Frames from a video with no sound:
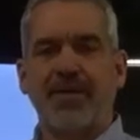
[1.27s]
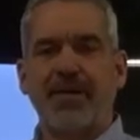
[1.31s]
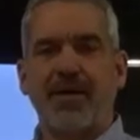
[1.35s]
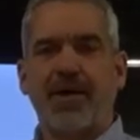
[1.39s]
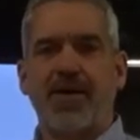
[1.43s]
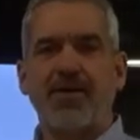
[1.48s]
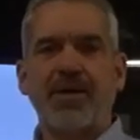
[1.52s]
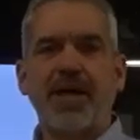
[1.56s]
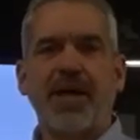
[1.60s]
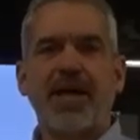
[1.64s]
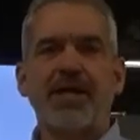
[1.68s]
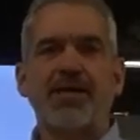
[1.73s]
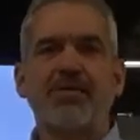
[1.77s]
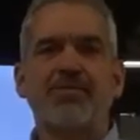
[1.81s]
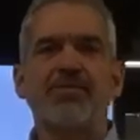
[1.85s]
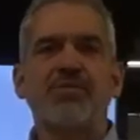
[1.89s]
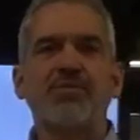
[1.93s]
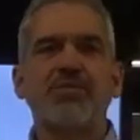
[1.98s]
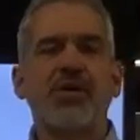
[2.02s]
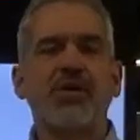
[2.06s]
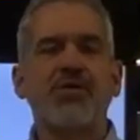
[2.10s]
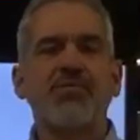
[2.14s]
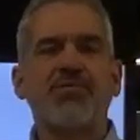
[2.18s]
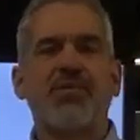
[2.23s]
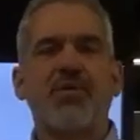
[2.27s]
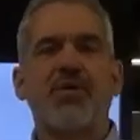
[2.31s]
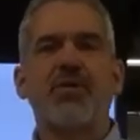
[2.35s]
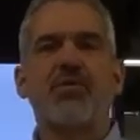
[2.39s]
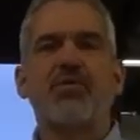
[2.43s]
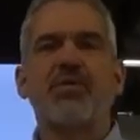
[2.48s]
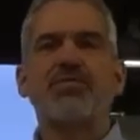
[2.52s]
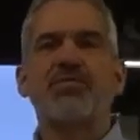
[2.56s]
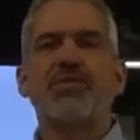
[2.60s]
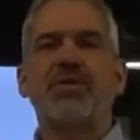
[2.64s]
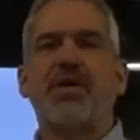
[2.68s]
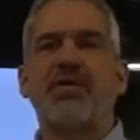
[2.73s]
Okay, so far
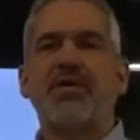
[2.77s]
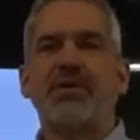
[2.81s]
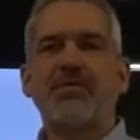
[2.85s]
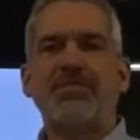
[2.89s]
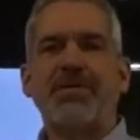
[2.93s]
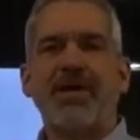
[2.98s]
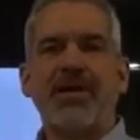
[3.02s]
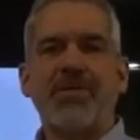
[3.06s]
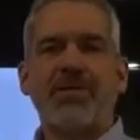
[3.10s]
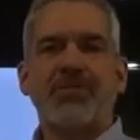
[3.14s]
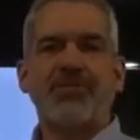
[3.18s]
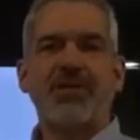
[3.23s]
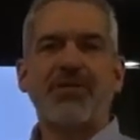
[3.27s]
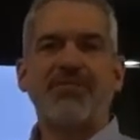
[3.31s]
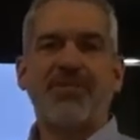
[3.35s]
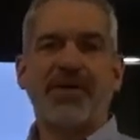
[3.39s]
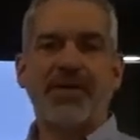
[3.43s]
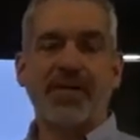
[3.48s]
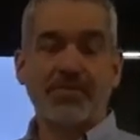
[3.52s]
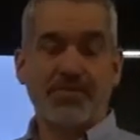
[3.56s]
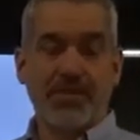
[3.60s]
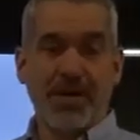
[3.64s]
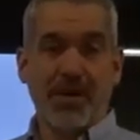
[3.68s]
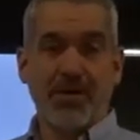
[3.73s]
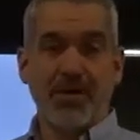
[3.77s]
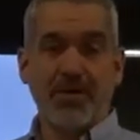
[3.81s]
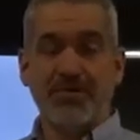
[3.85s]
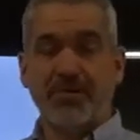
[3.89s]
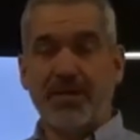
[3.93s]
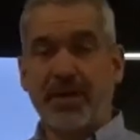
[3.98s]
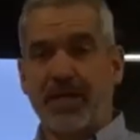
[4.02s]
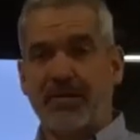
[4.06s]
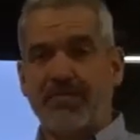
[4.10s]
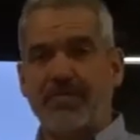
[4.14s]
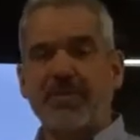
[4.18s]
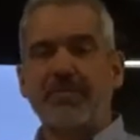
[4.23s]
we've talked about three-phase power
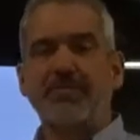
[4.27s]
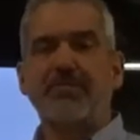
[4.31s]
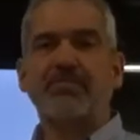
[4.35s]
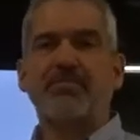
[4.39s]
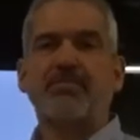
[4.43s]
development